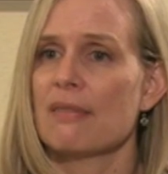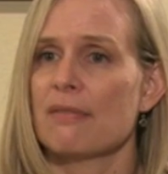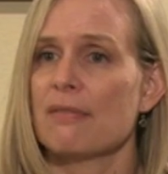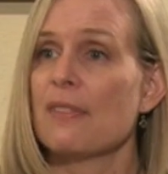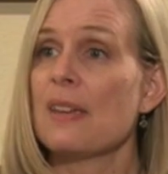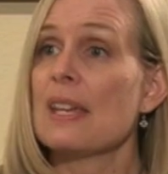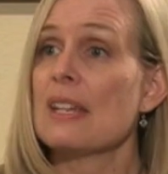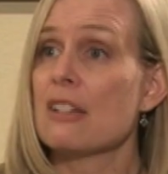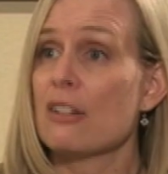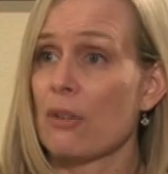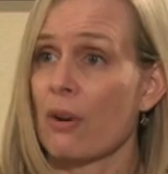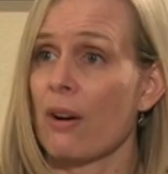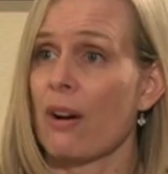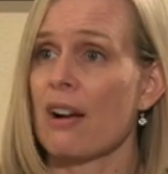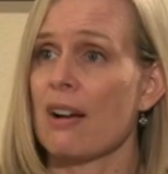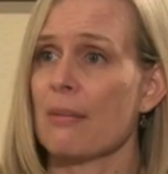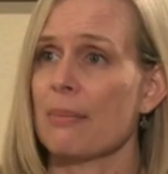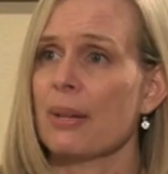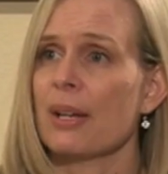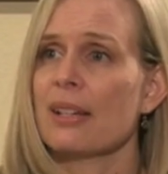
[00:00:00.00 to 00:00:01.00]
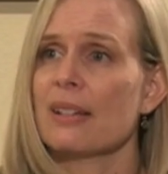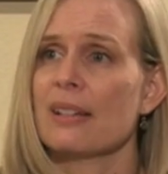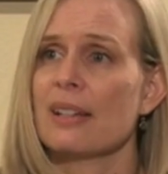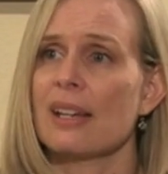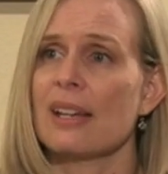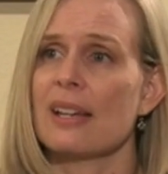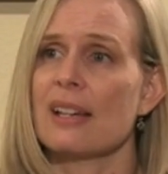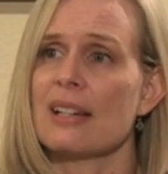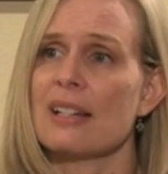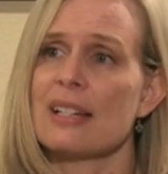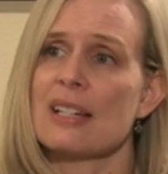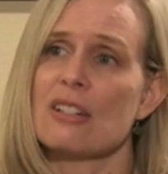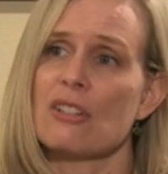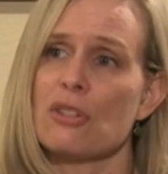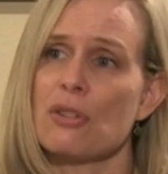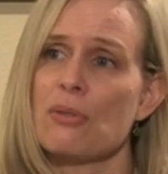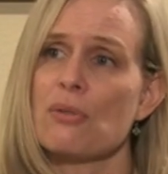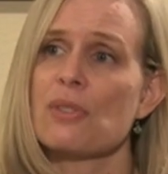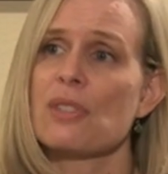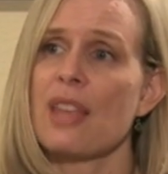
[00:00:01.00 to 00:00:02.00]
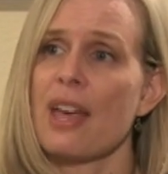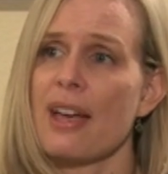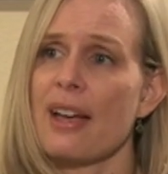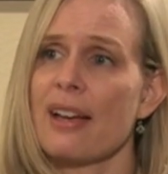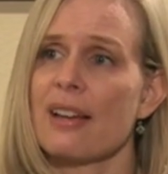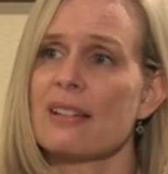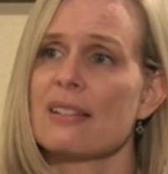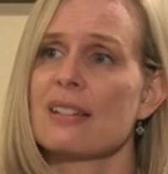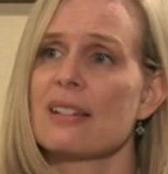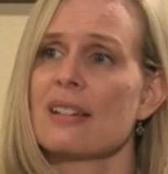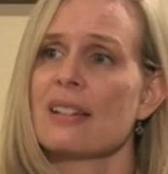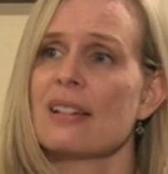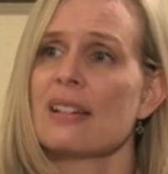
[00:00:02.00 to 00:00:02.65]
feed crop and use that